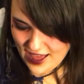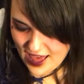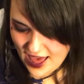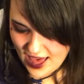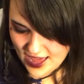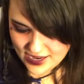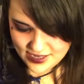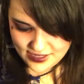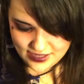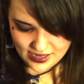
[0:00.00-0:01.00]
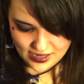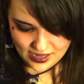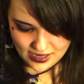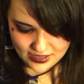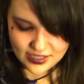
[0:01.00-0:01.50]
And
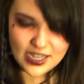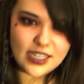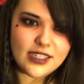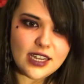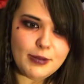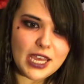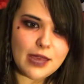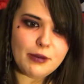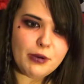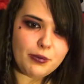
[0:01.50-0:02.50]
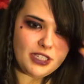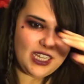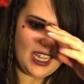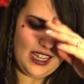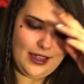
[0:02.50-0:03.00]
since I became a
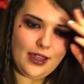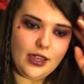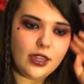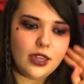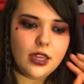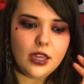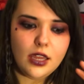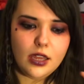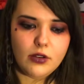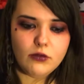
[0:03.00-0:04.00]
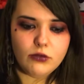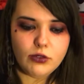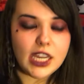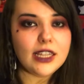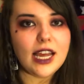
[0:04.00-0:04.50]
puppeteer,
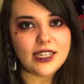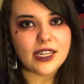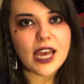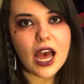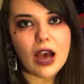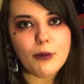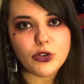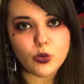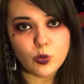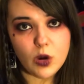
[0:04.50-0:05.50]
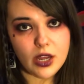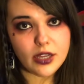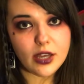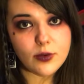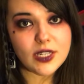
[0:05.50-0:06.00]
realizing how much work
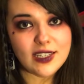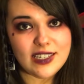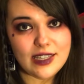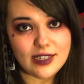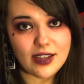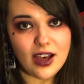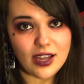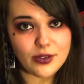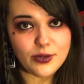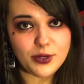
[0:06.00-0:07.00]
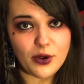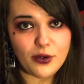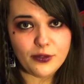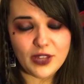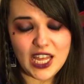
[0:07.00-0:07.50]
goes into this kind of
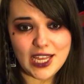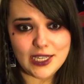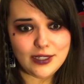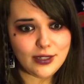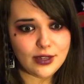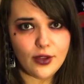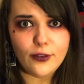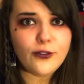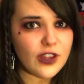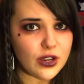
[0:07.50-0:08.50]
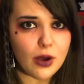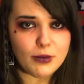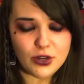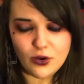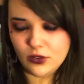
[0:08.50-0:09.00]
stuff is
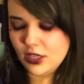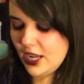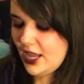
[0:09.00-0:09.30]
phenomenal.